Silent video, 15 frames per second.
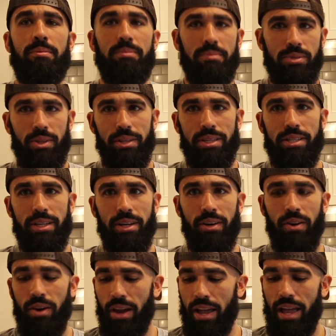So listen
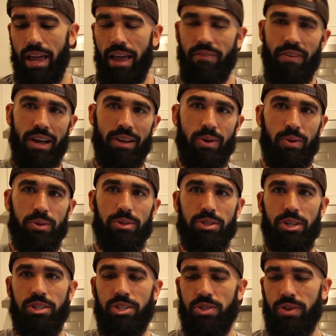here. If I Google
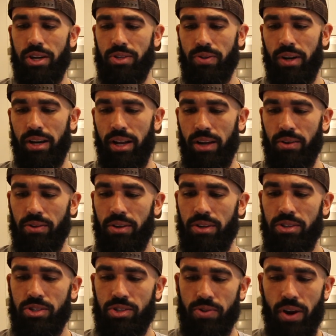search stress right now,
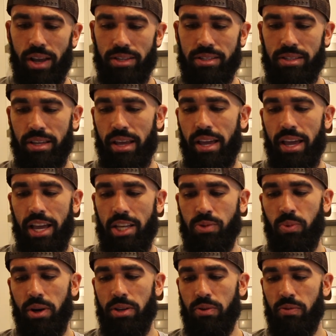stress is
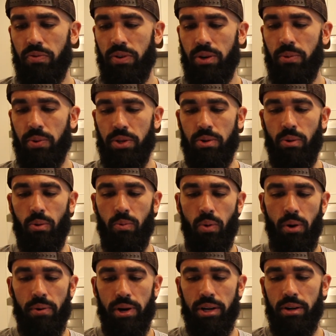what you feel when you are
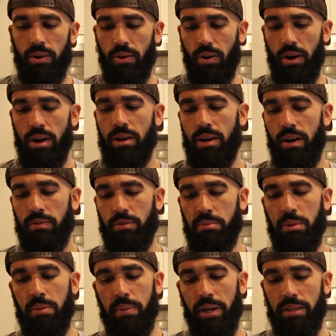worried or
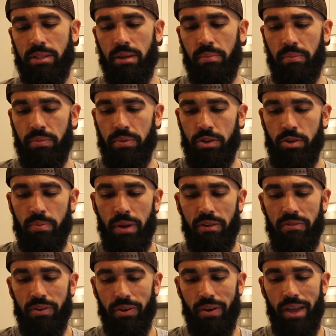uncomfortable about something. You may
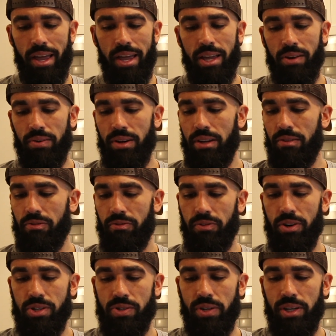feel angry,
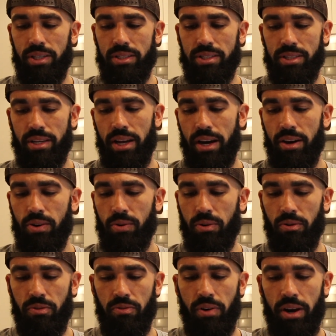frustrated, scared, or
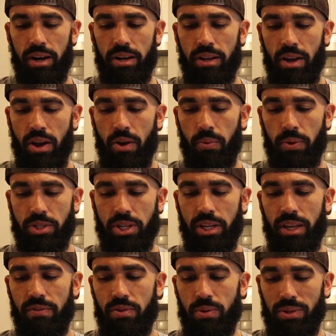afraid, which can
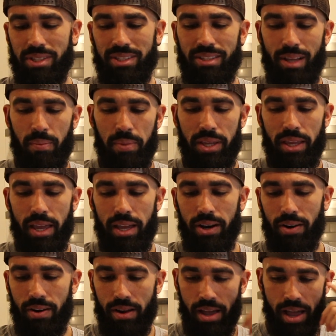give you a stomach ache
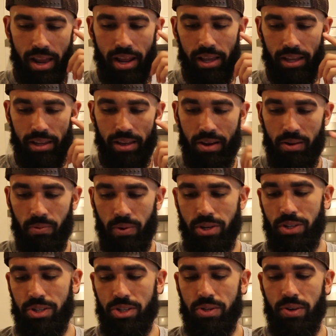or a headache. When
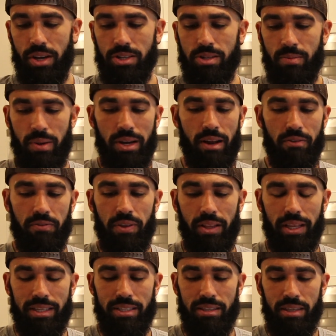you're stressed, you may not feel
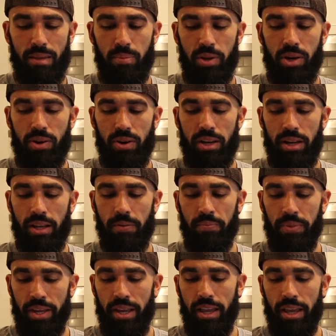like sleeping or
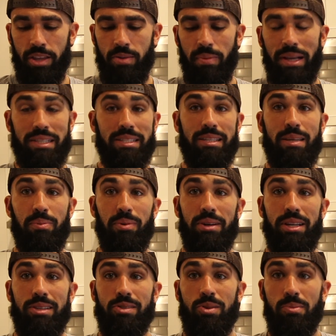eating, and you might sleep or
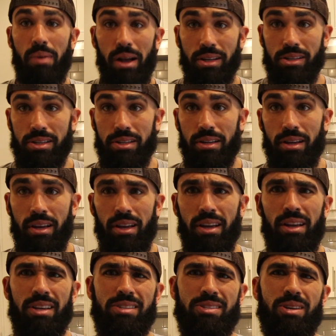eat too much.
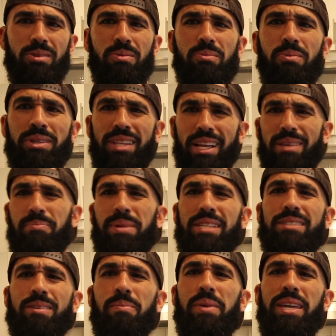So what that
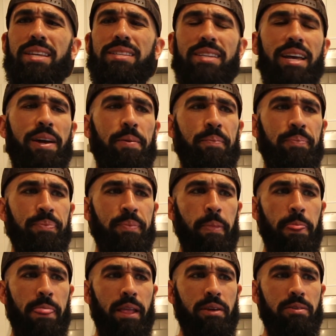means to me is that
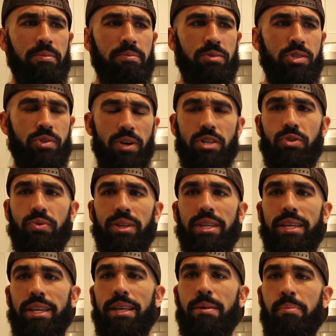stress really
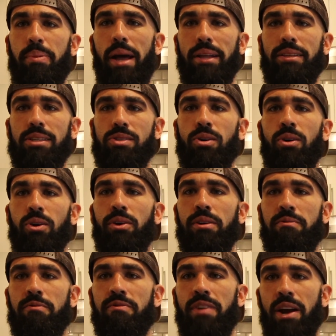can impact us all
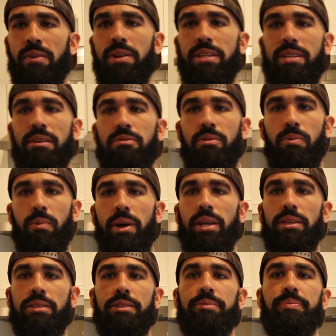in very different
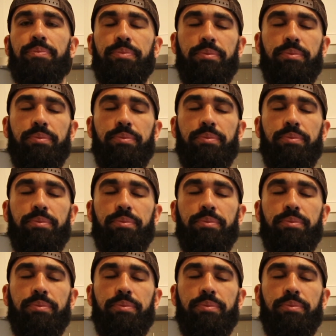ways.